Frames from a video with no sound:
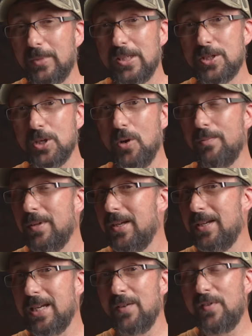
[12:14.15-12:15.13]
So
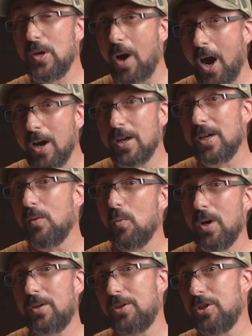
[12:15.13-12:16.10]
if you are going to
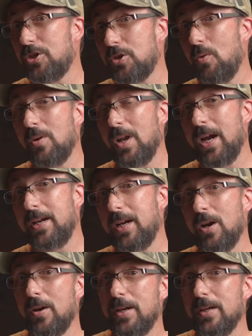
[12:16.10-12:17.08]
work the shoreline
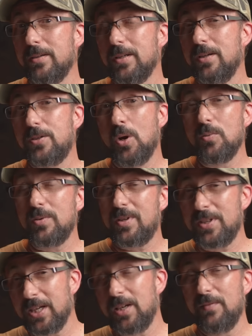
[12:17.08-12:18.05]
area, don't
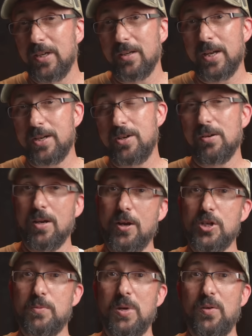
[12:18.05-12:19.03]
think of it like you're
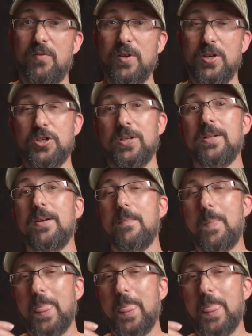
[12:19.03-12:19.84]
largemouth fishing.